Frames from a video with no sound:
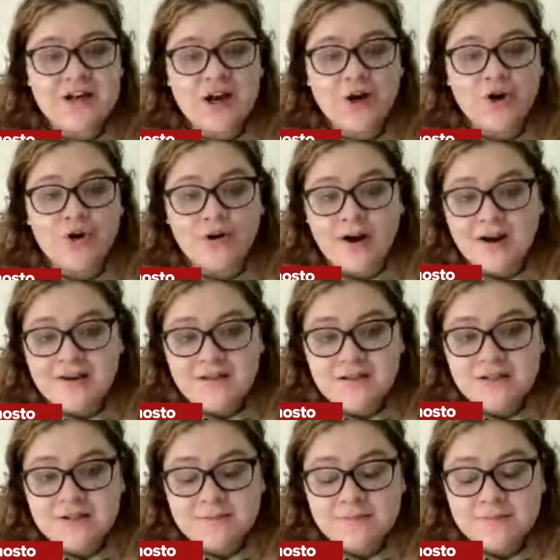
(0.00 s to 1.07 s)
is not
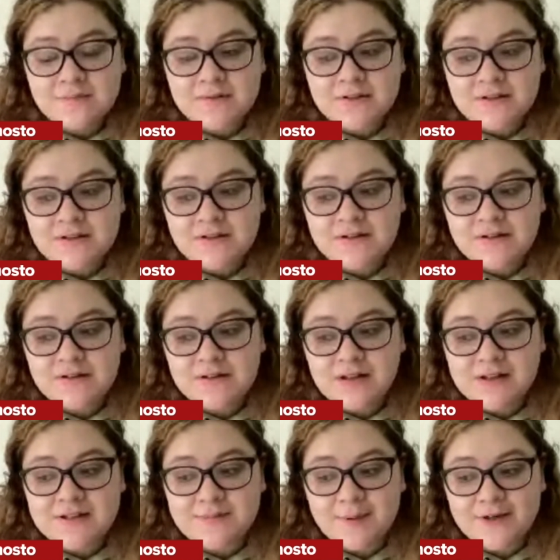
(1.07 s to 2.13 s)
great,
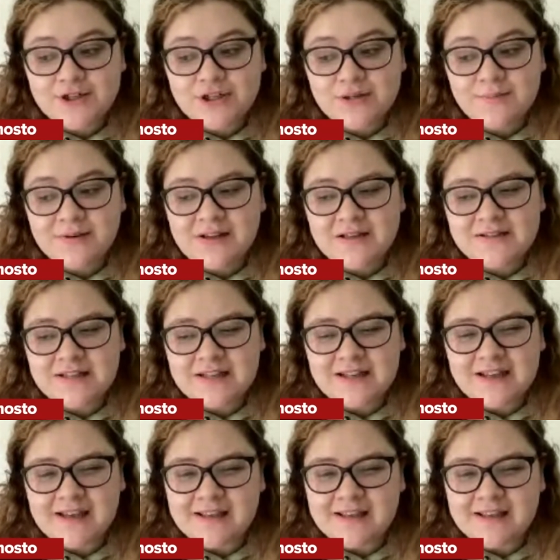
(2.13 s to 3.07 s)
especially because he